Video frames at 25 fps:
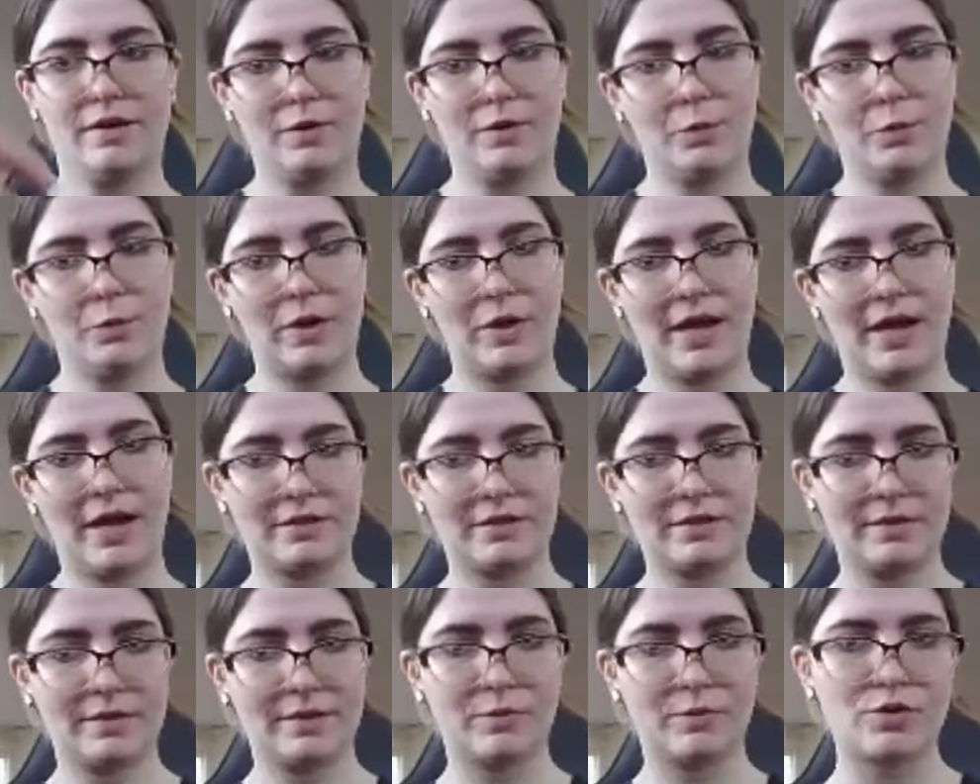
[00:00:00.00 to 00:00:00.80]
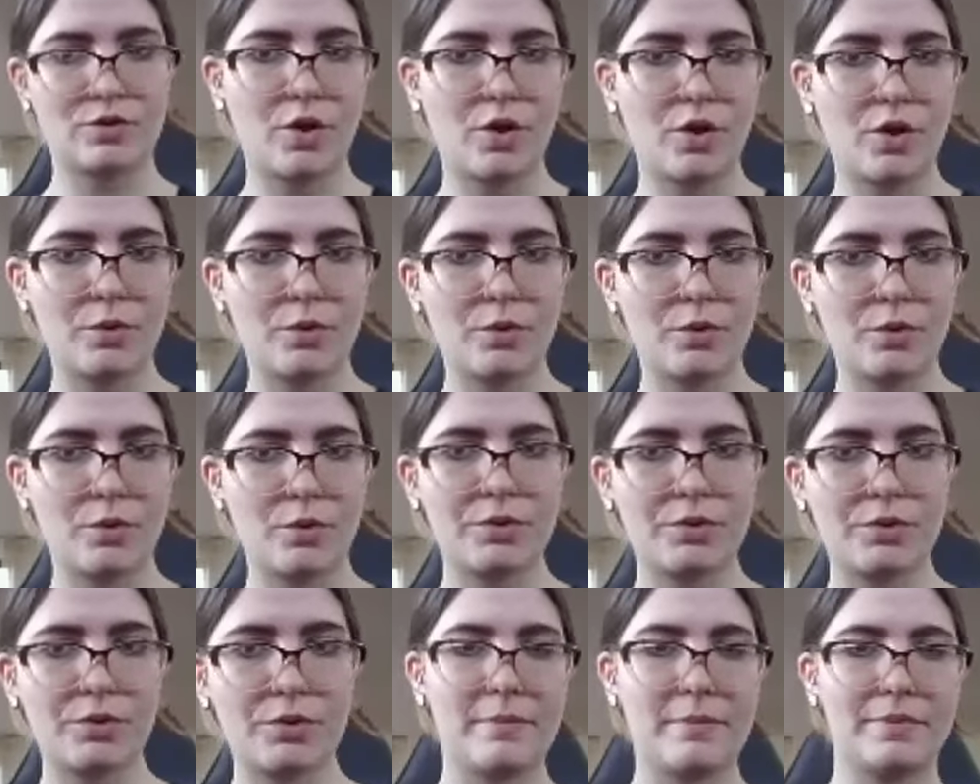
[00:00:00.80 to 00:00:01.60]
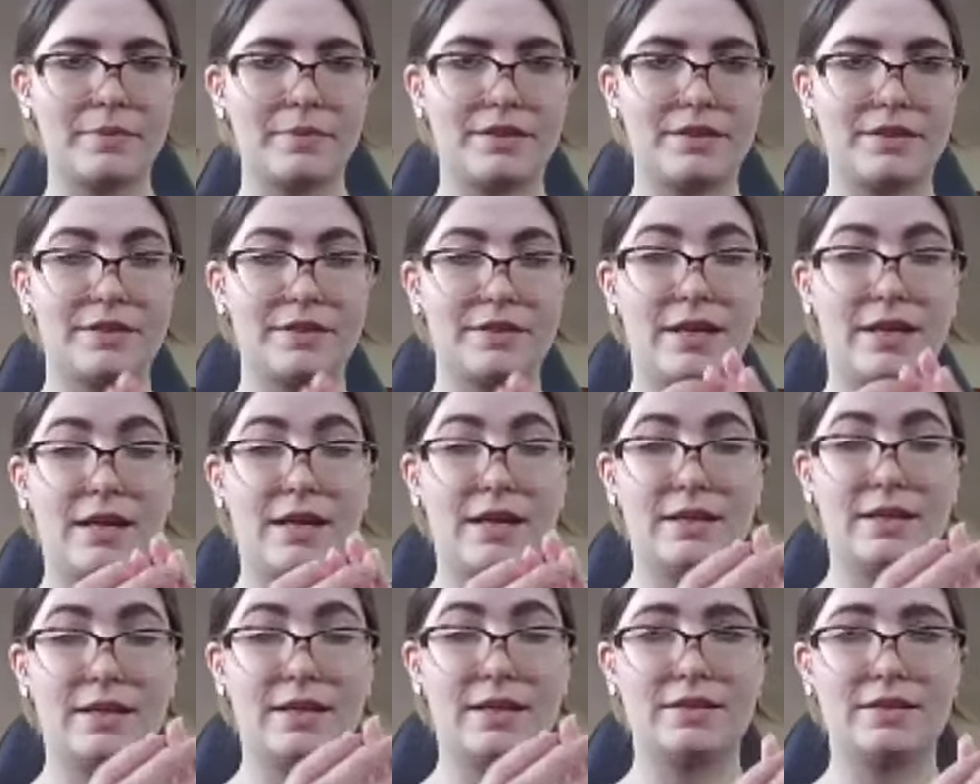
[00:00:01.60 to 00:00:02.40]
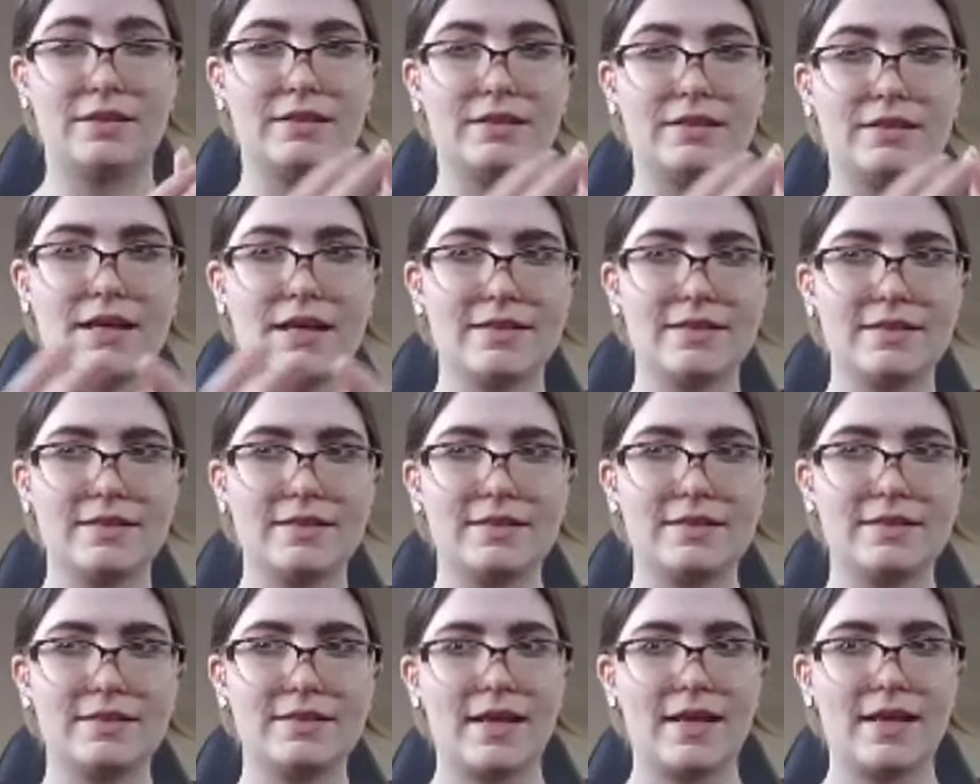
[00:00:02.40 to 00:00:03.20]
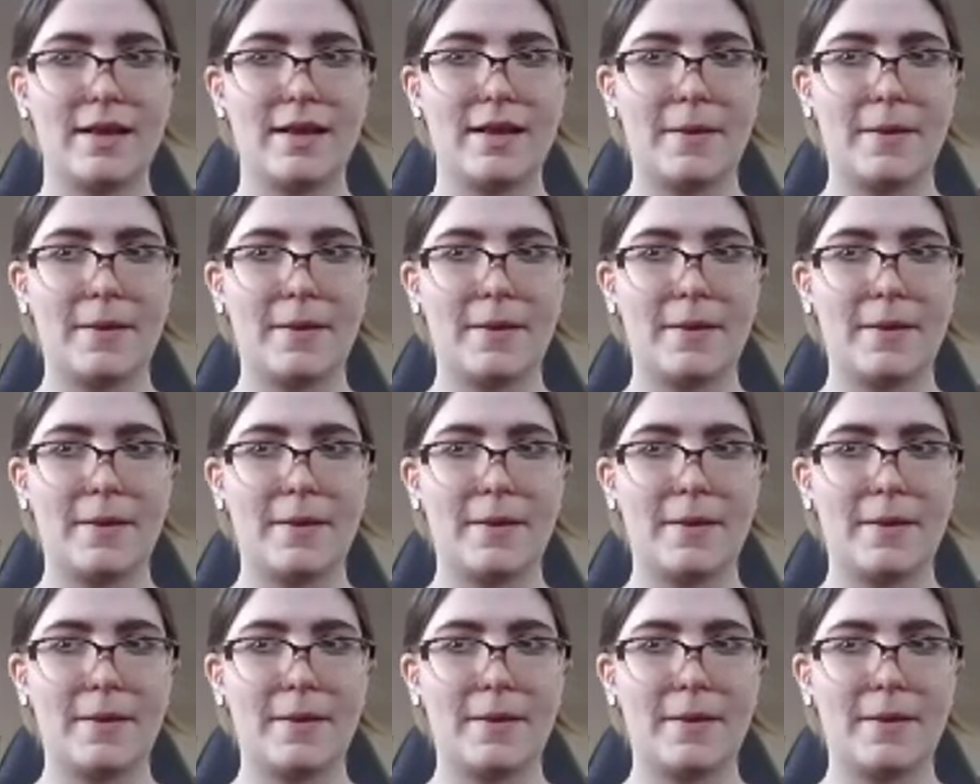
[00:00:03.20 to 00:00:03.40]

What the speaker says: we have some growth of empathy. Does it